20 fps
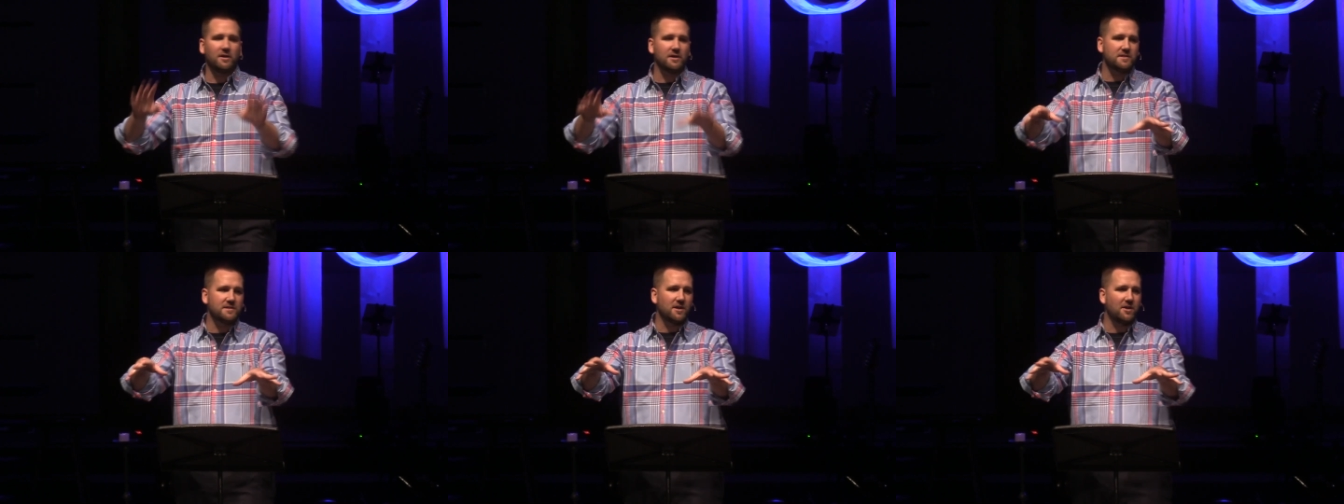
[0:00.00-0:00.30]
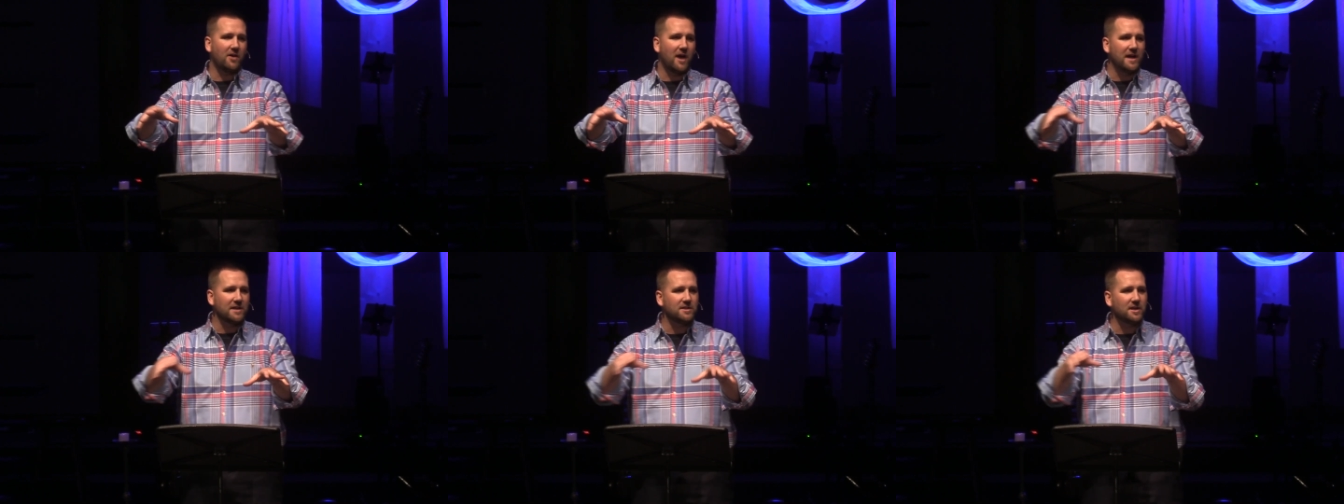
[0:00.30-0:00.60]
And
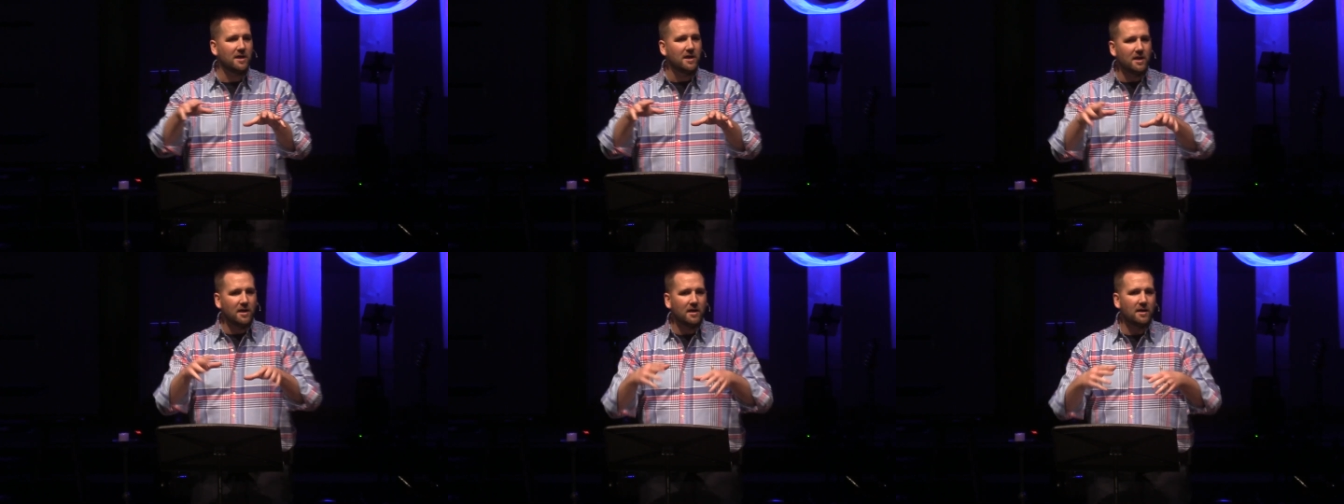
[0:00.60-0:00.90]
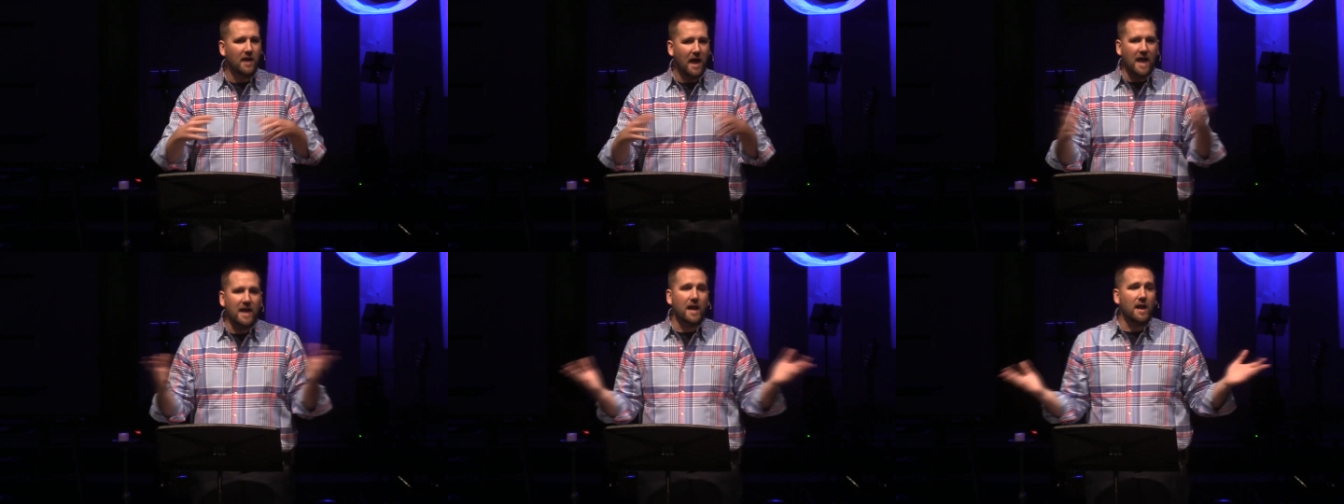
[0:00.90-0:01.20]
so I,
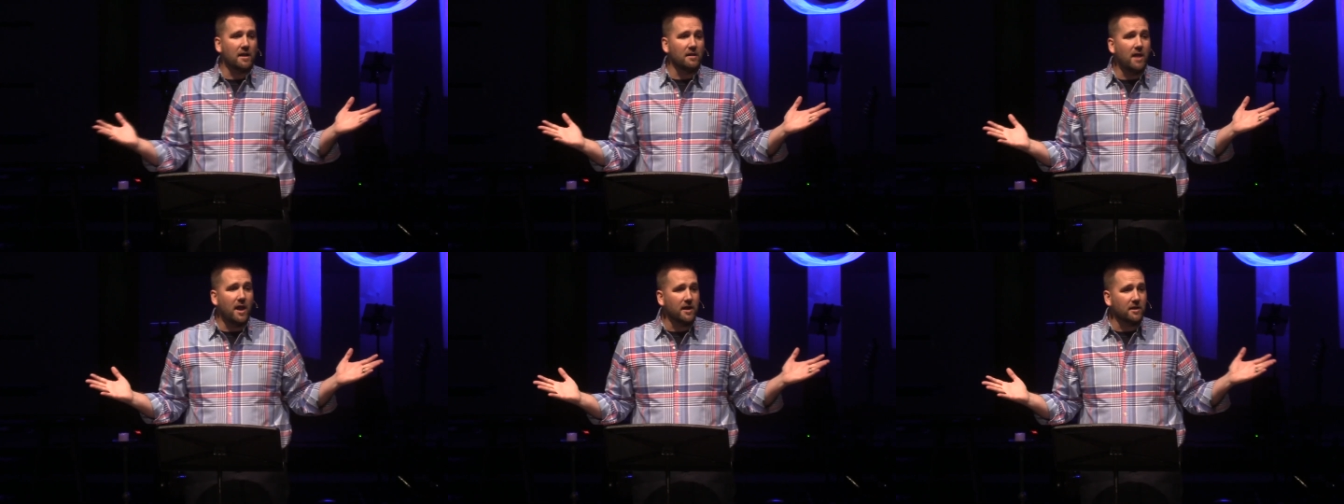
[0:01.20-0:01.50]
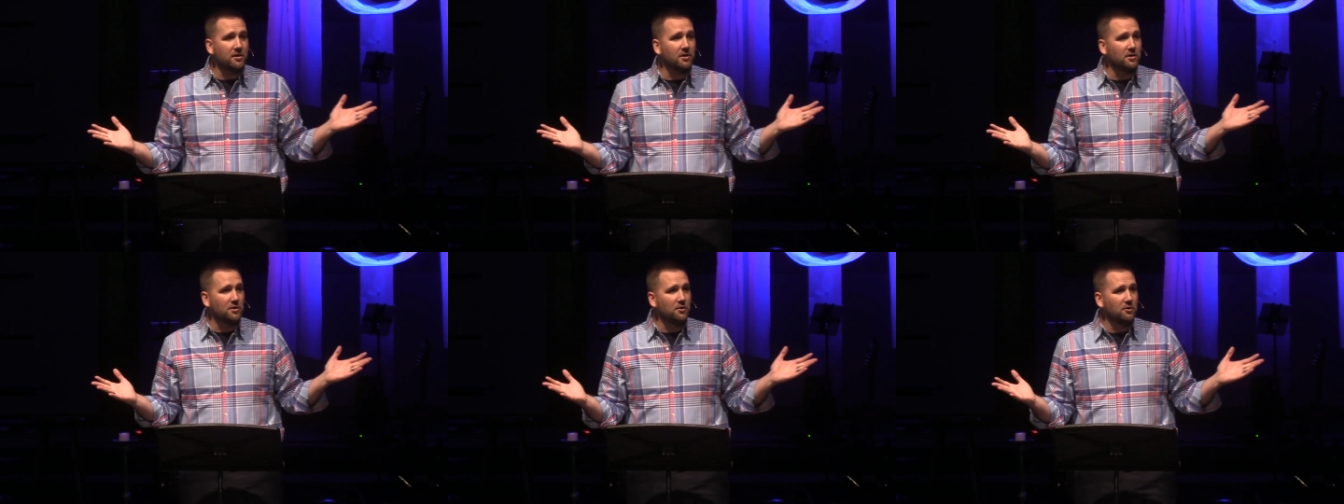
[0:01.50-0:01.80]
I got a lot of
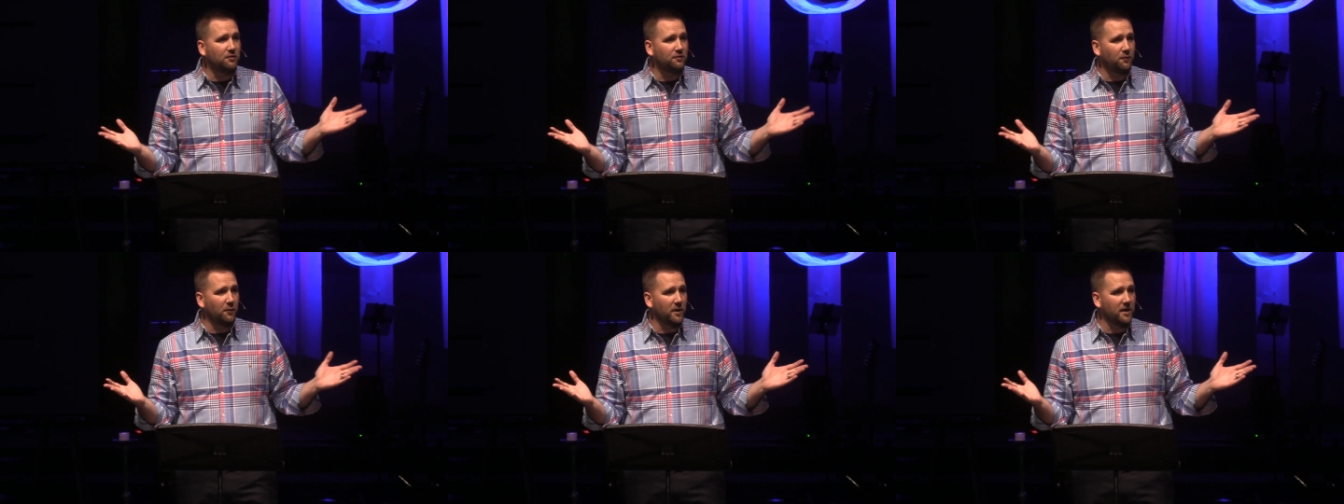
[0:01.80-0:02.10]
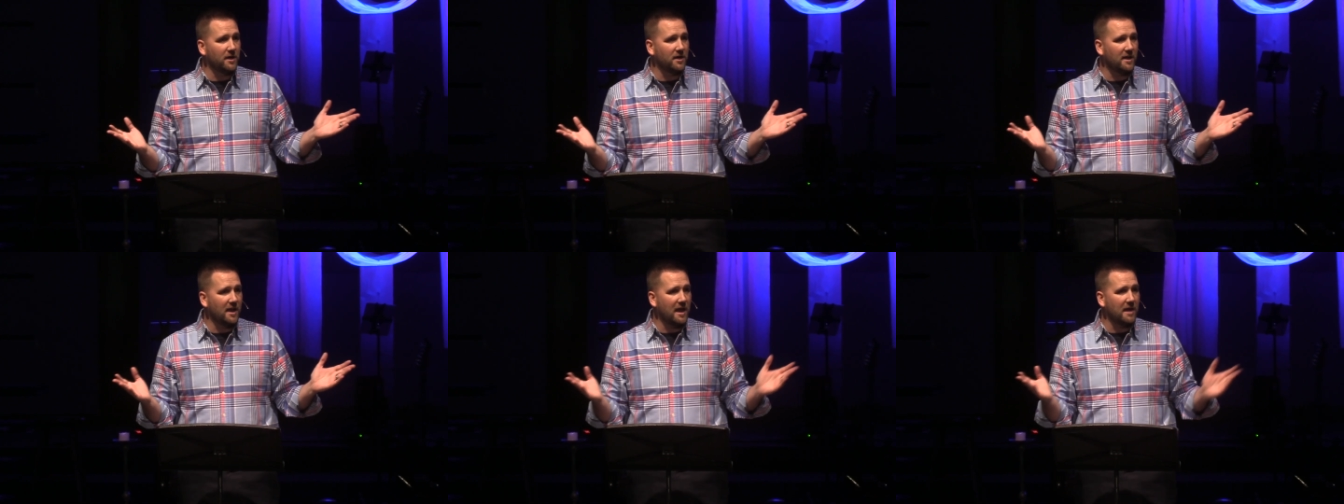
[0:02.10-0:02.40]
good news for
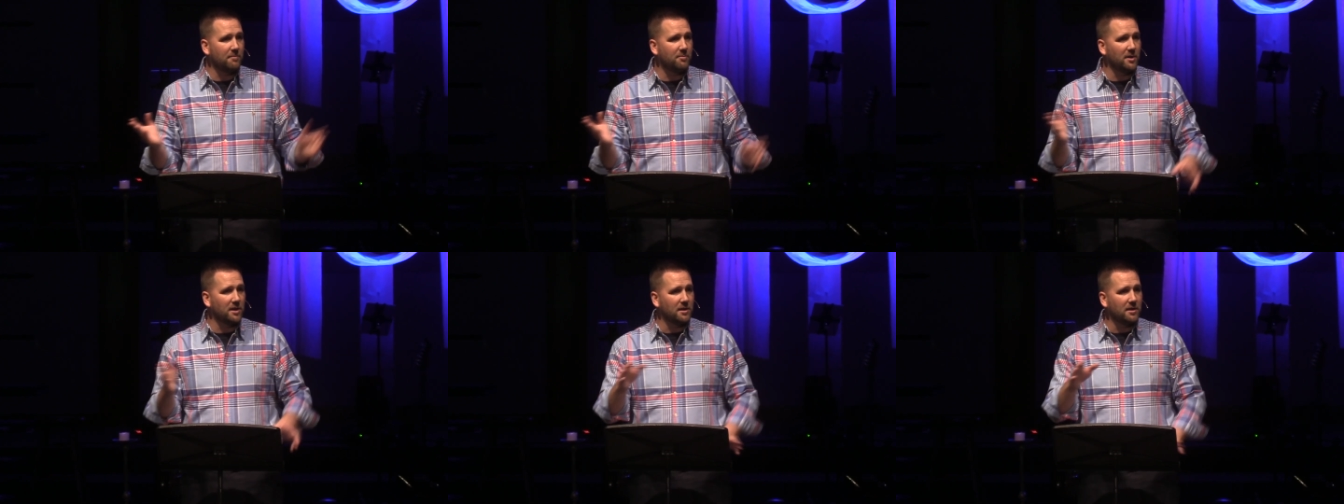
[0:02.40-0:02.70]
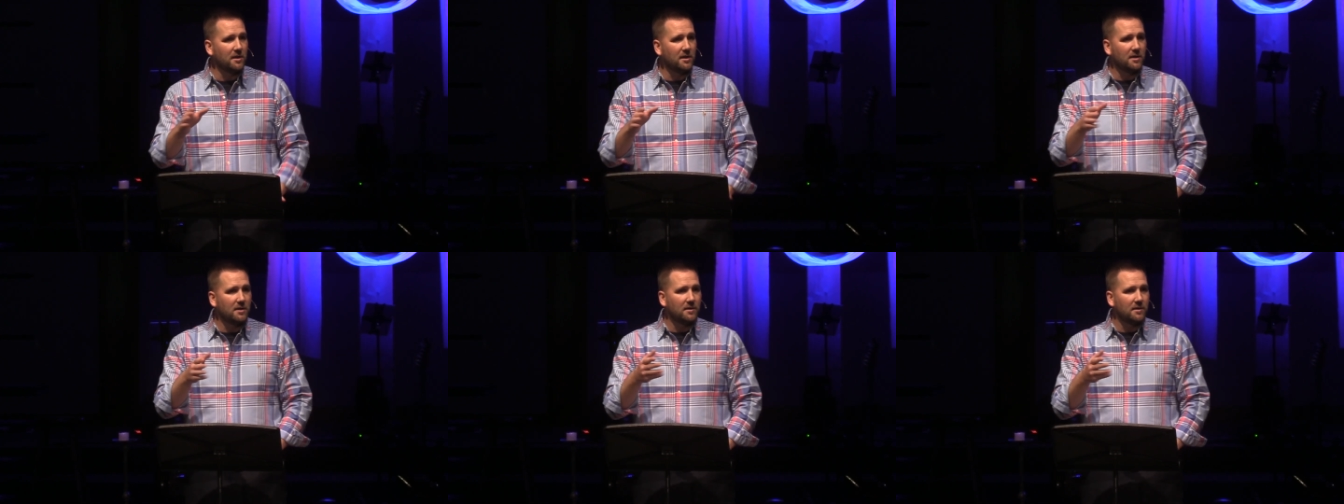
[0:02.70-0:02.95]
you today, but,